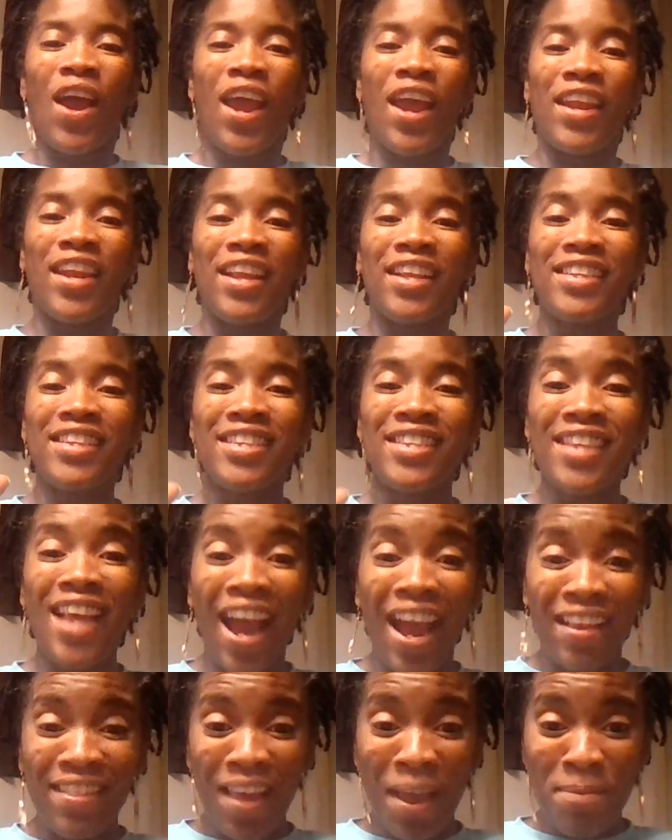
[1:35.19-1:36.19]
And
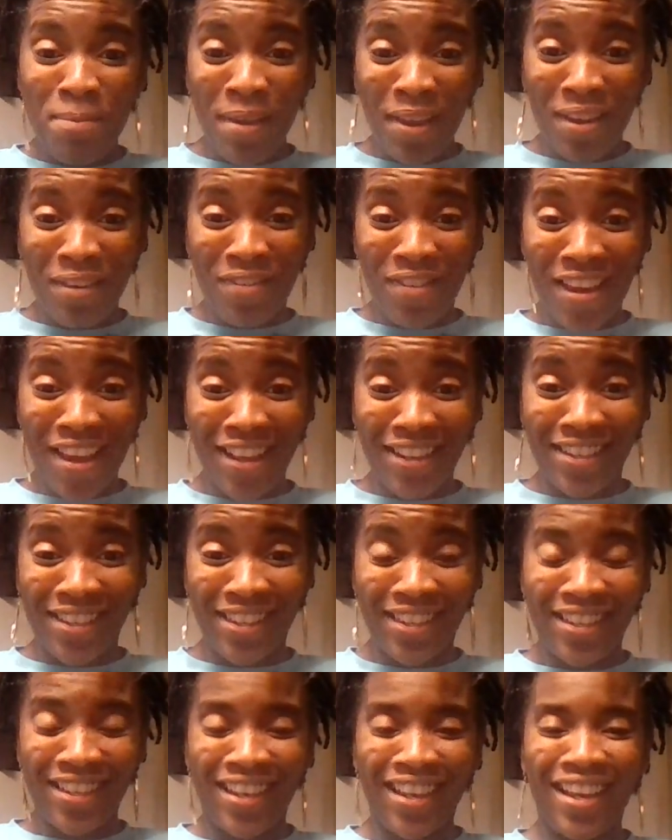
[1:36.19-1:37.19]
inside that big
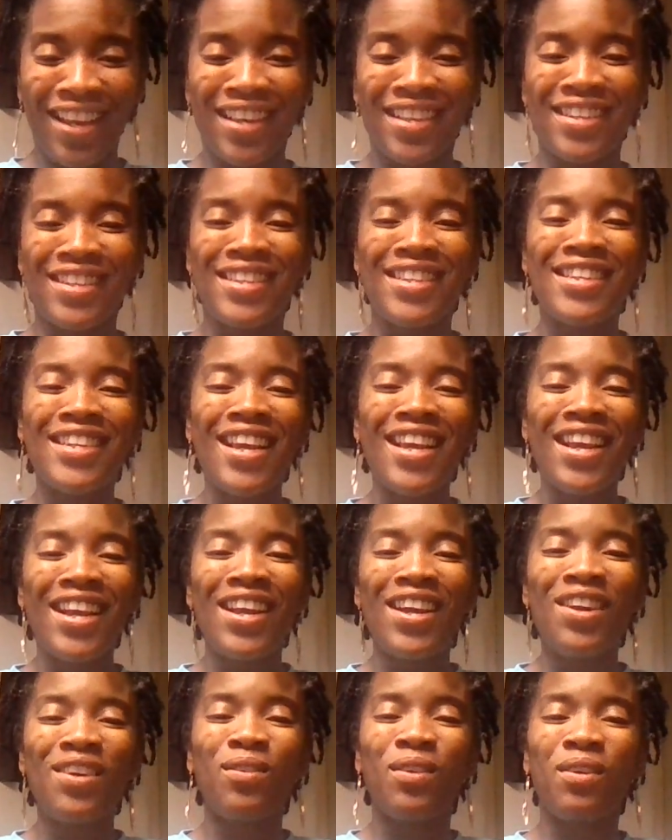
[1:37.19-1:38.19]
event is
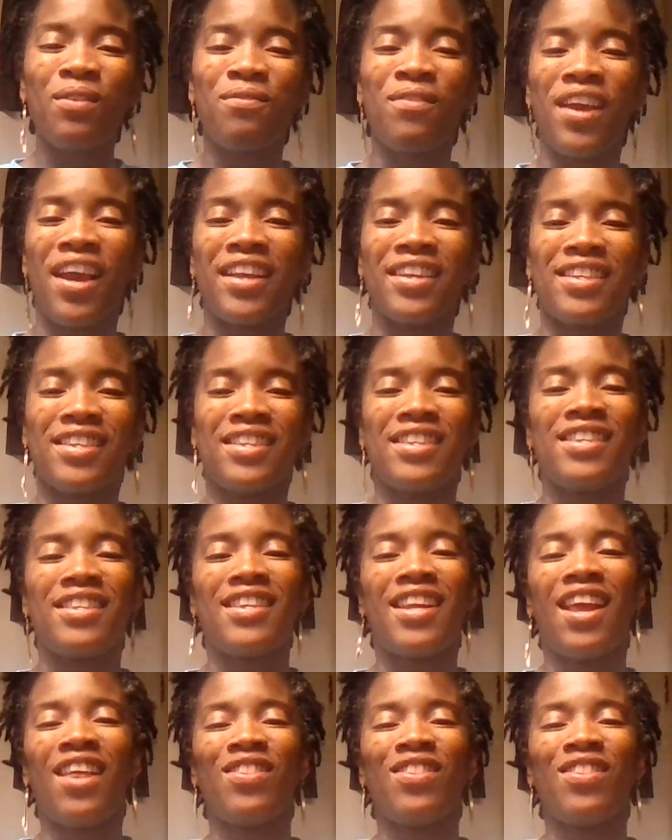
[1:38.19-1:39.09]
little events.